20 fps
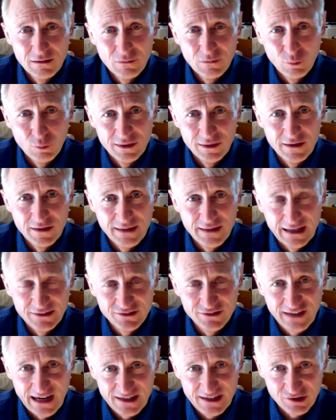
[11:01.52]
within that
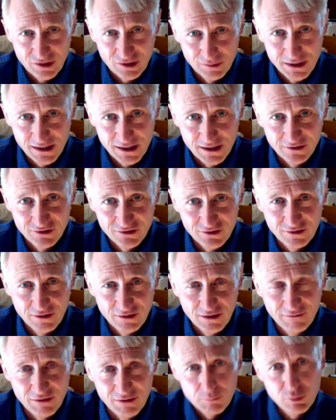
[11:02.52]
sector because
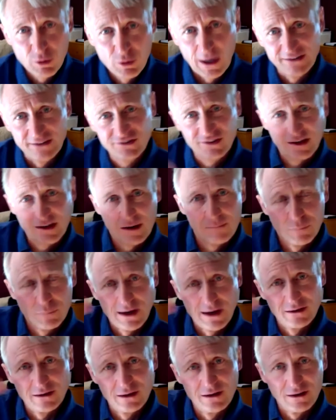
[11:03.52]
of the pricing
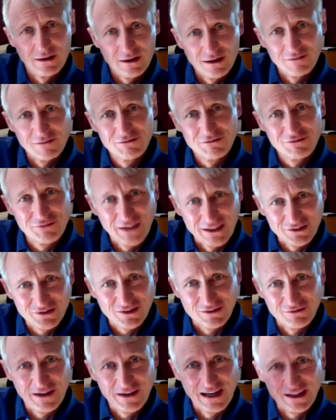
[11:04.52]
umbrella of face to
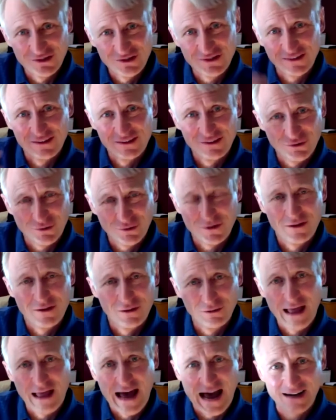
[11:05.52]
face and sort of the
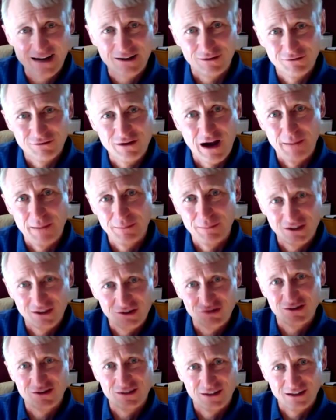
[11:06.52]
lack of
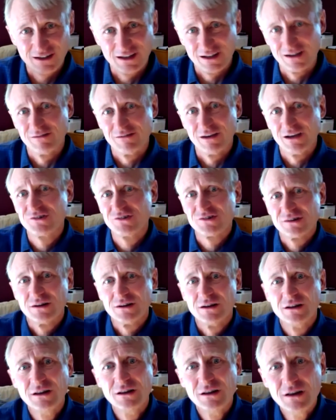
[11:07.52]
competition and
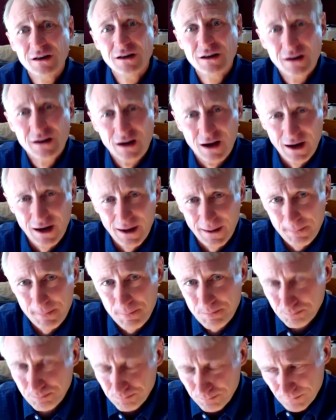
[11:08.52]
innovation.
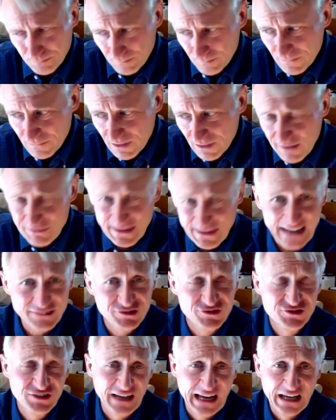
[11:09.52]
Um, that's
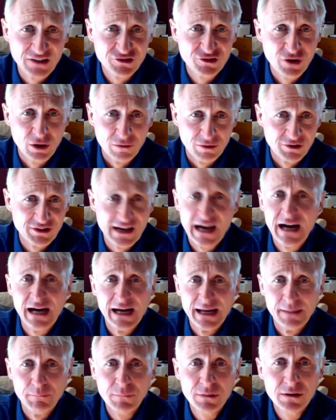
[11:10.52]
changed over
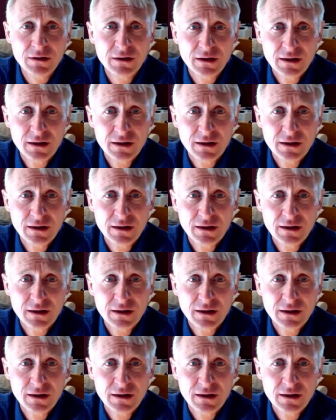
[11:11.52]
time,